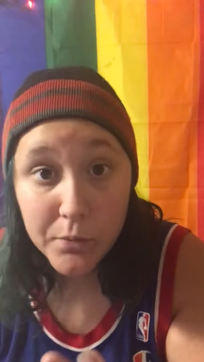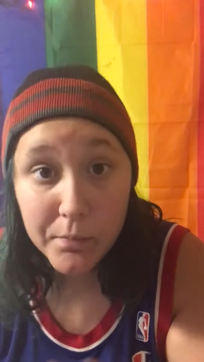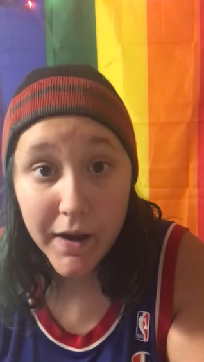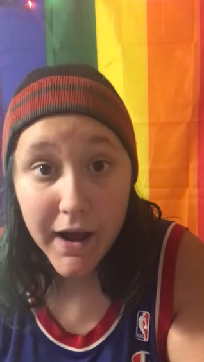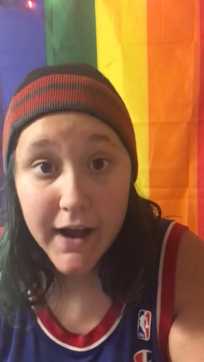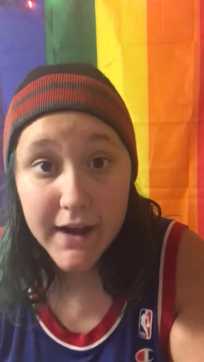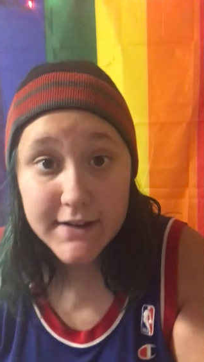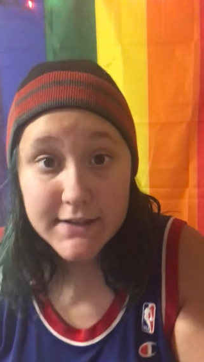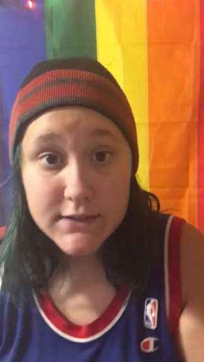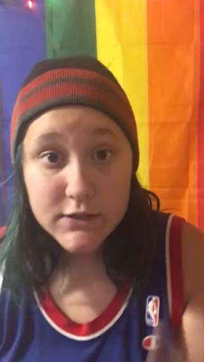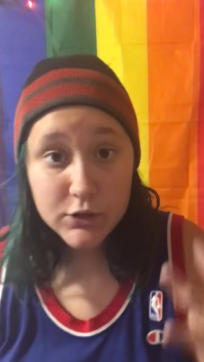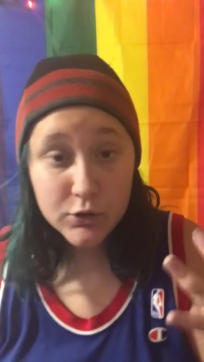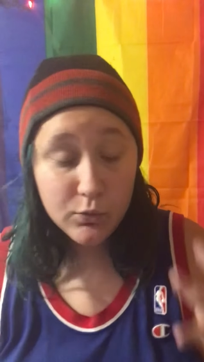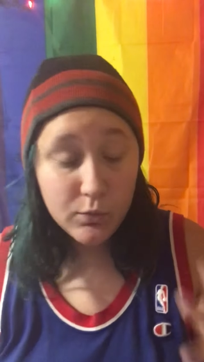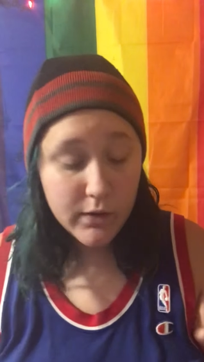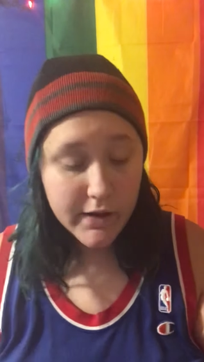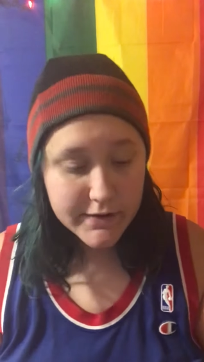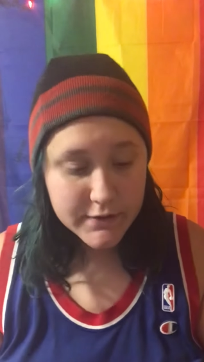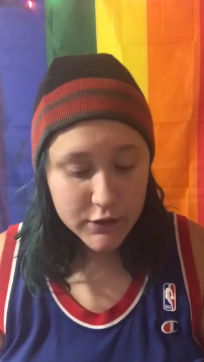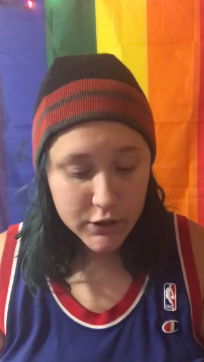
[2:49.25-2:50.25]
box soon
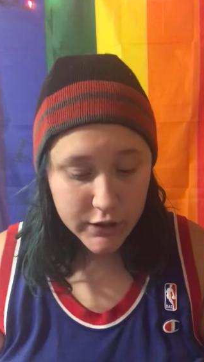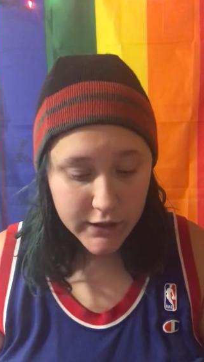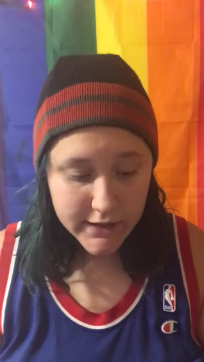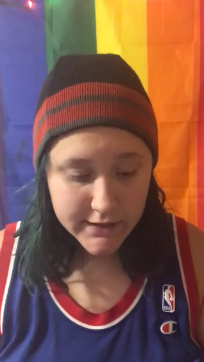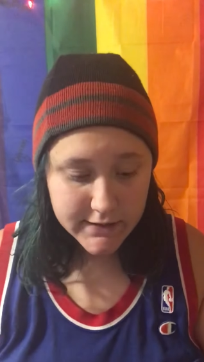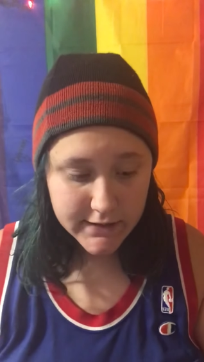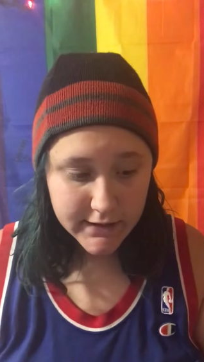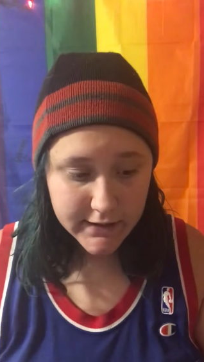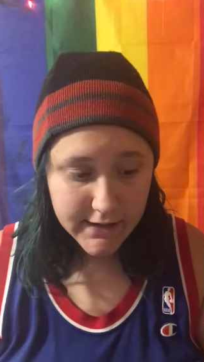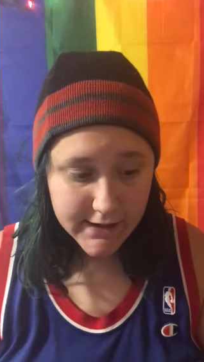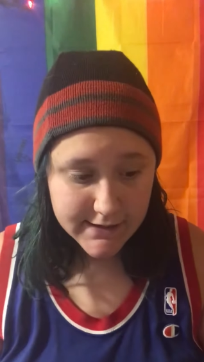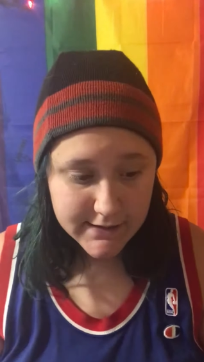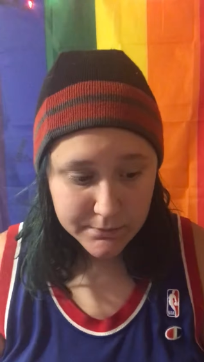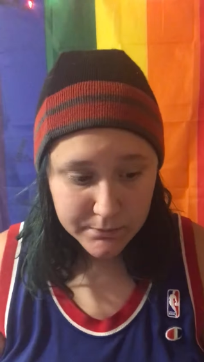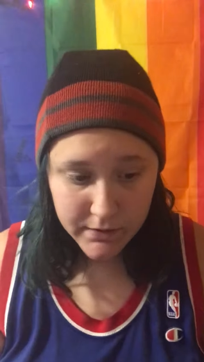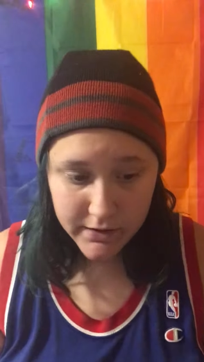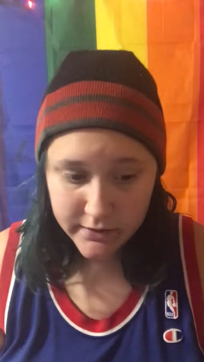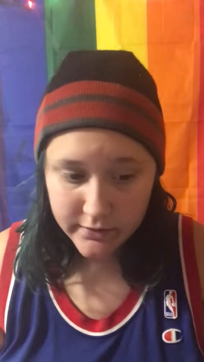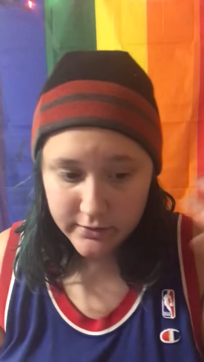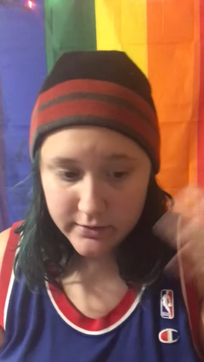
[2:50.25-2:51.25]
I turn 18 next
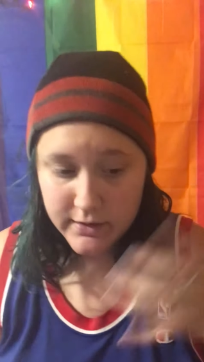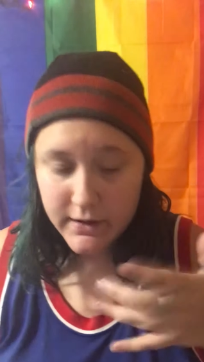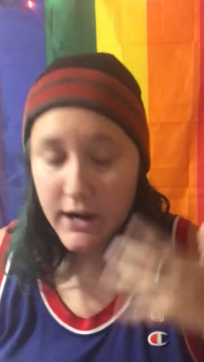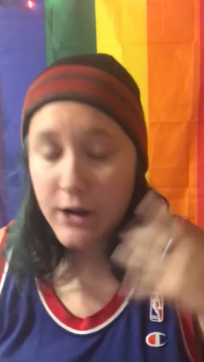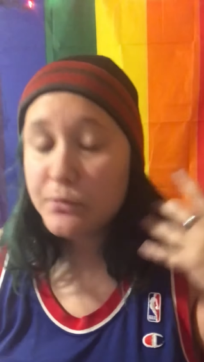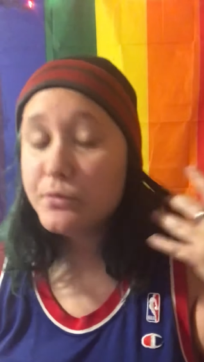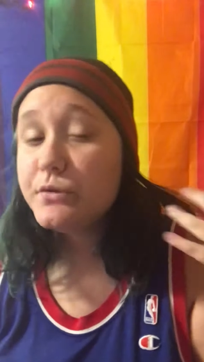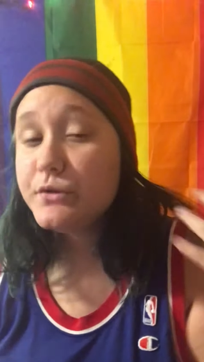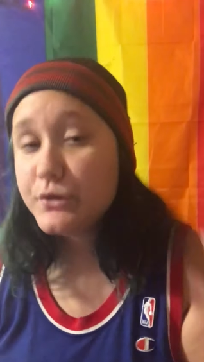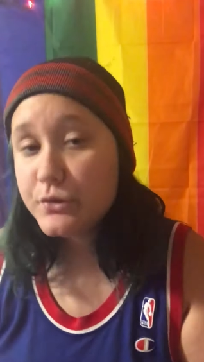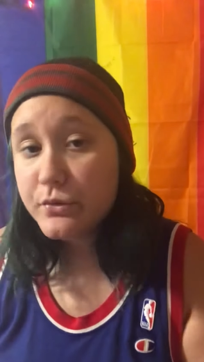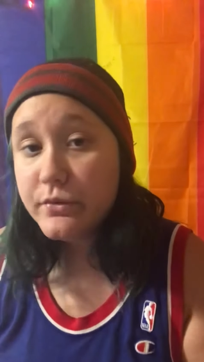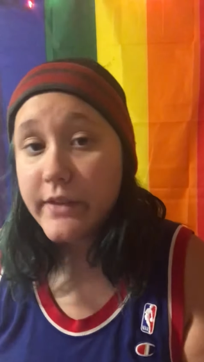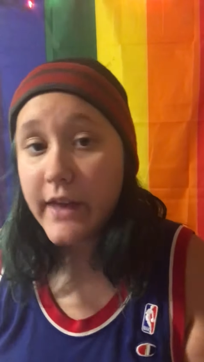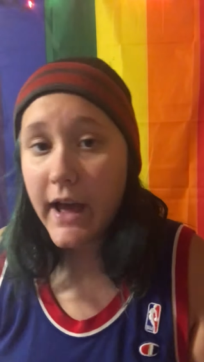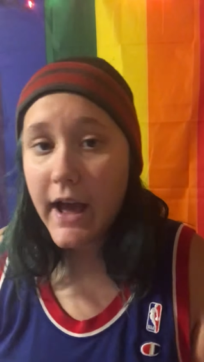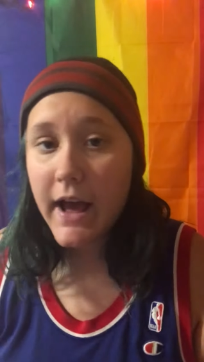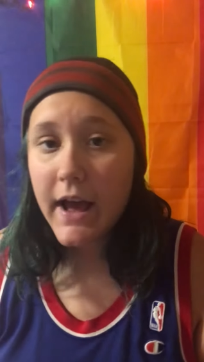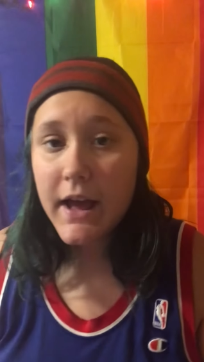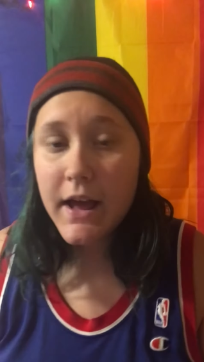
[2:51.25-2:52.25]
month, then I will do
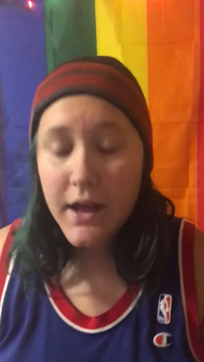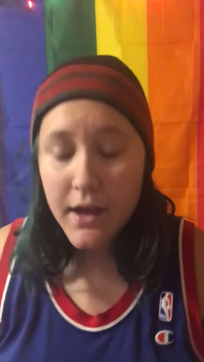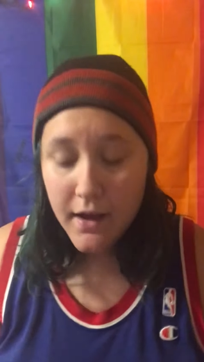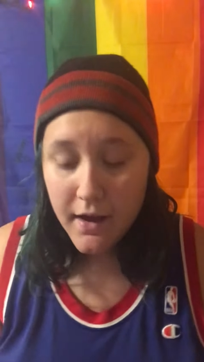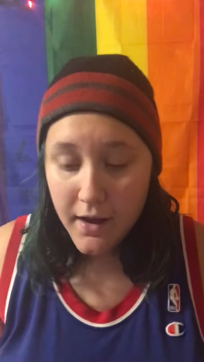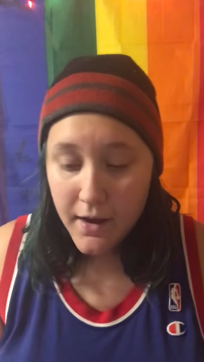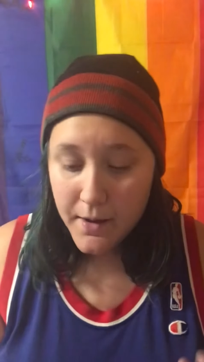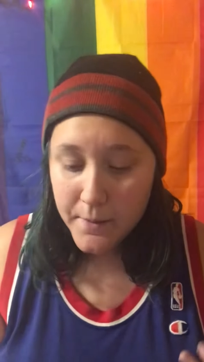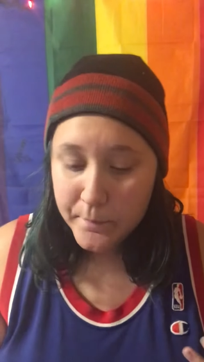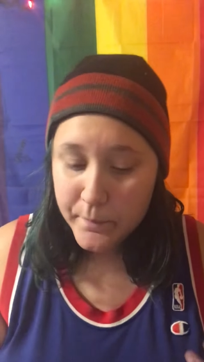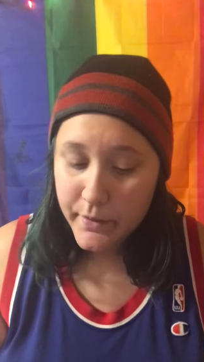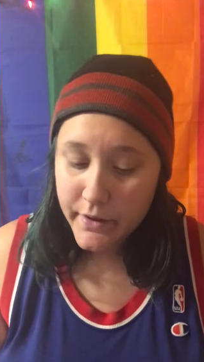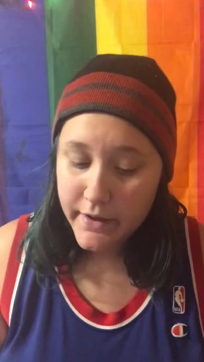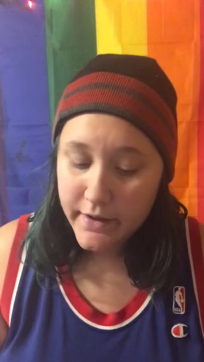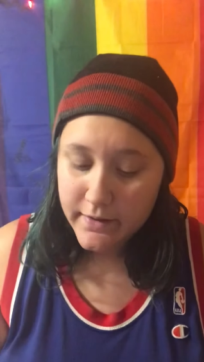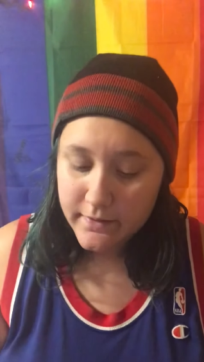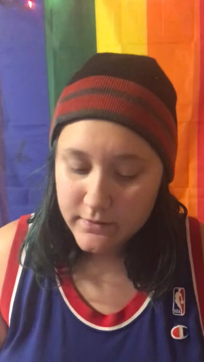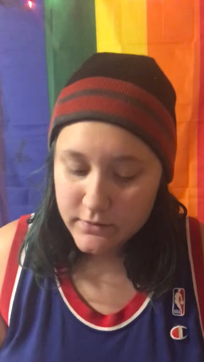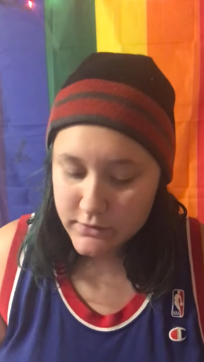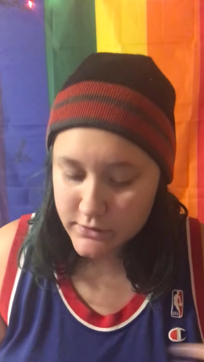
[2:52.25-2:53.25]
that.
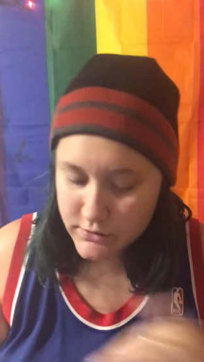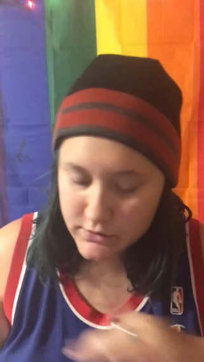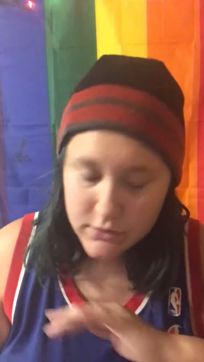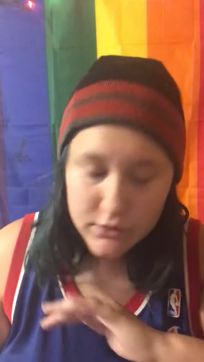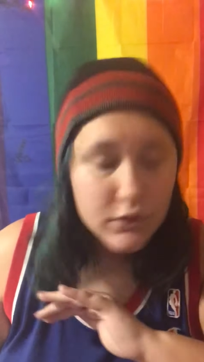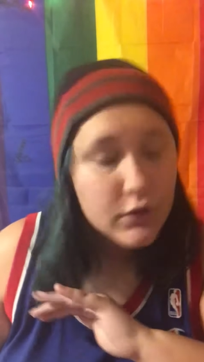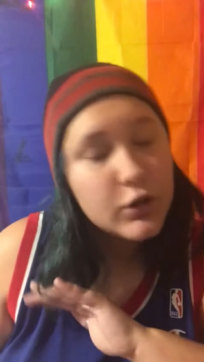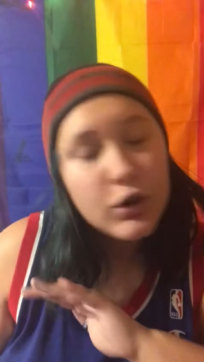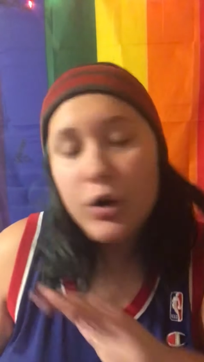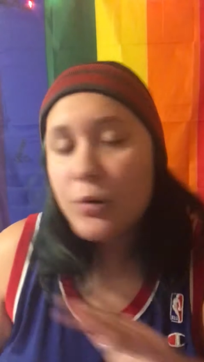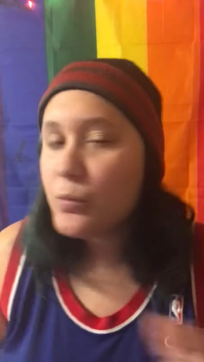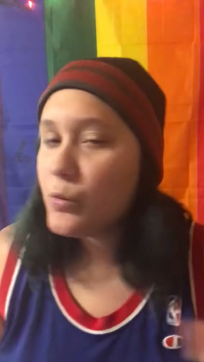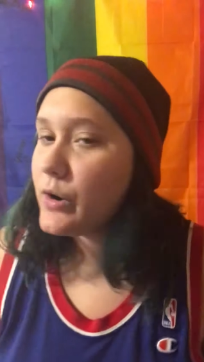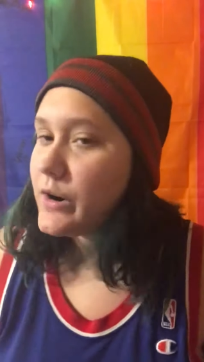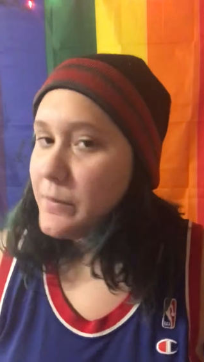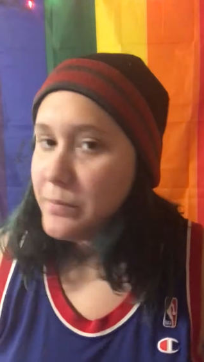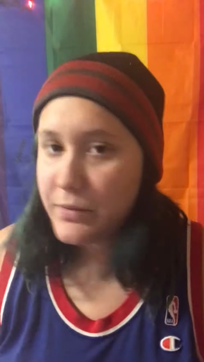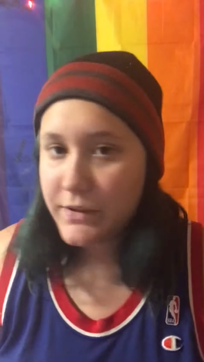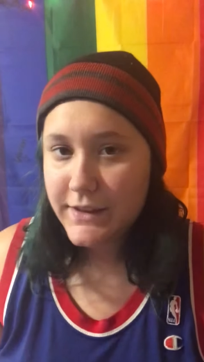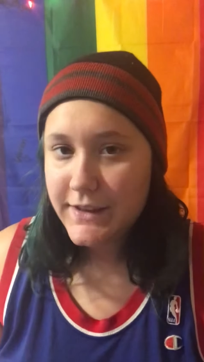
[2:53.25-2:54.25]
But just no
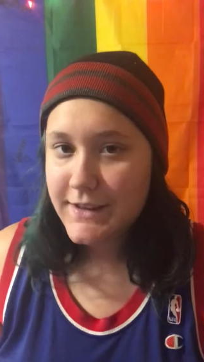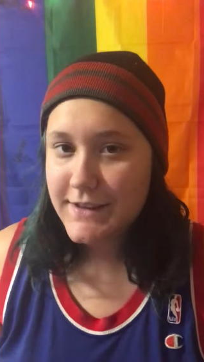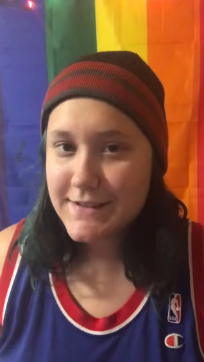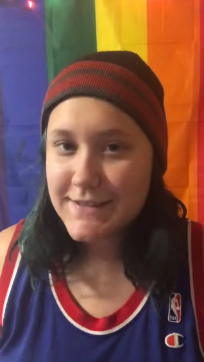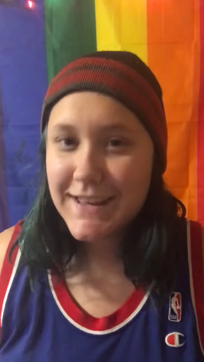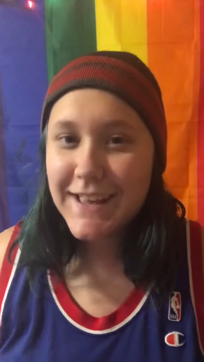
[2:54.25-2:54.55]
more, please.